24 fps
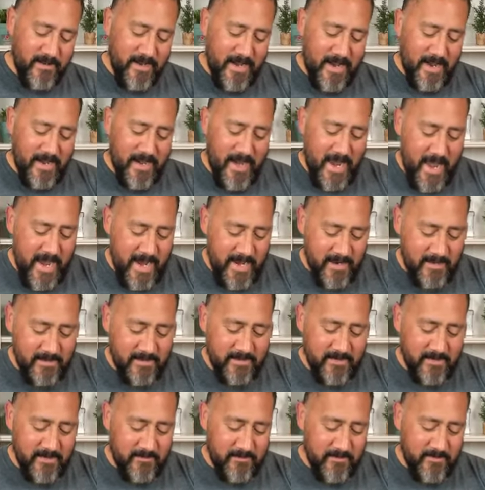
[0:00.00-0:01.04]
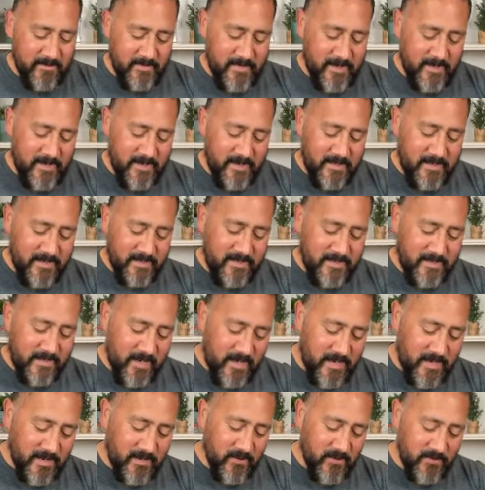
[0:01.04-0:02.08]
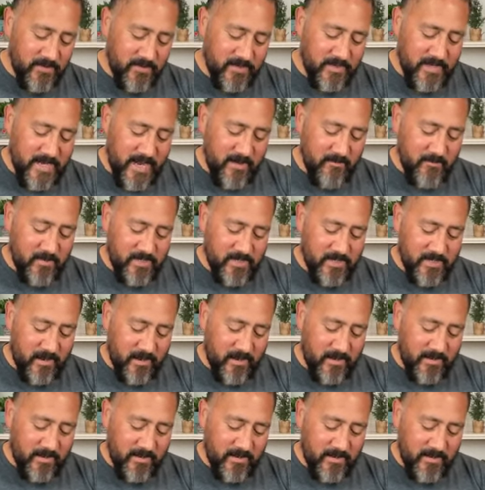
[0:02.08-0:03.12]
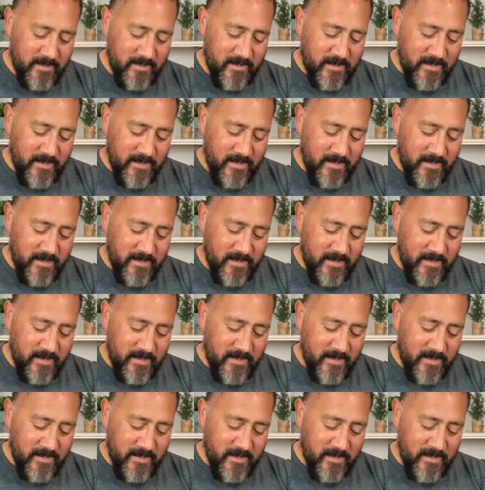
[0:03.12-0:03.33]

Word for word: and handsome son whose name was Saul.